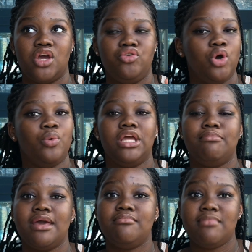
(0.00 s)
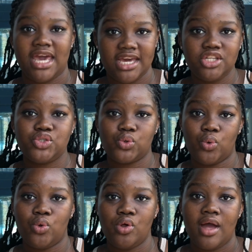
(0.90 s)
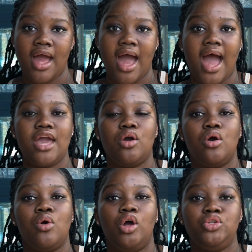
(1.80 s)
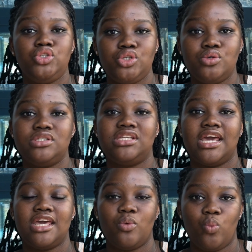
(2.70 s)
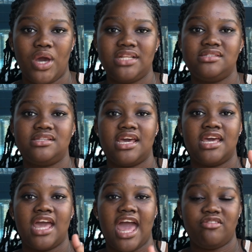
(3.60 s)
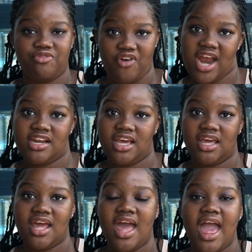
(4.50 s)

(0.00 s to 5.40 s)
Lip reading: No, in my main school, I go on Tuesday, Wednesday, and Friday.